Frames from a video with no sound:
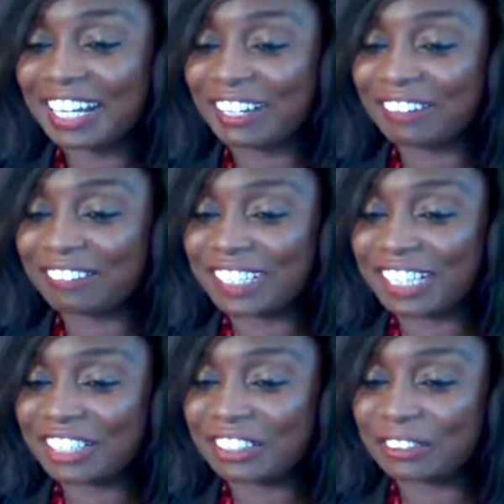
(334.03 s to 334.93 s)
Um,
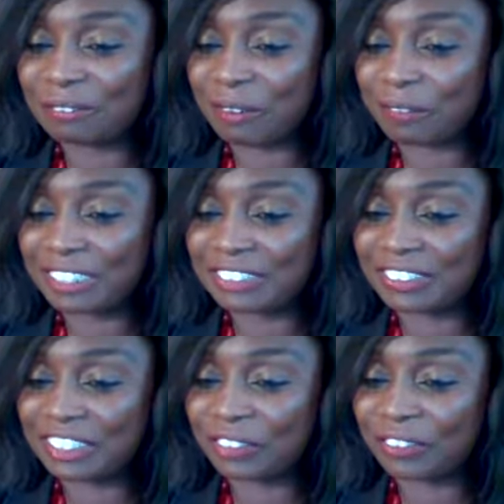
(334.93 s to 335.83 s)
thank you,
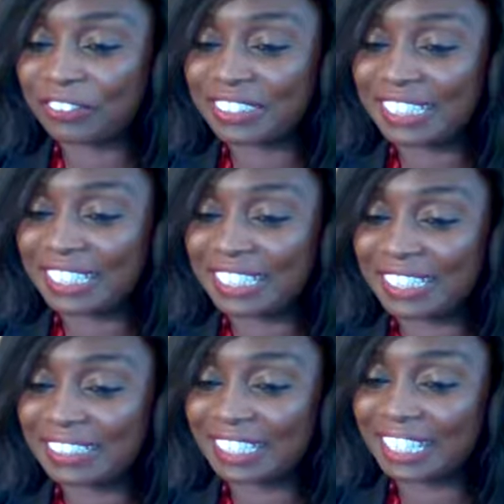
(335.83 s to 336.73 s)
Babatunde
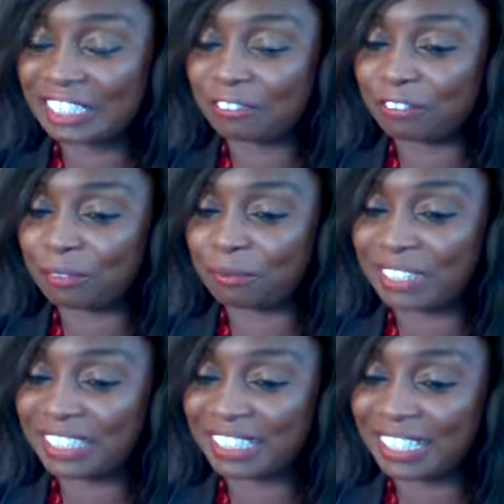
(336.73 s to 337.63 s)
Ogundele. Thank you for
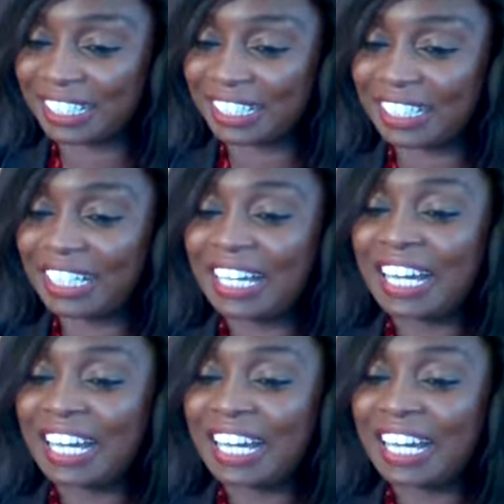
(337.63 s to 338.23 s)
being here.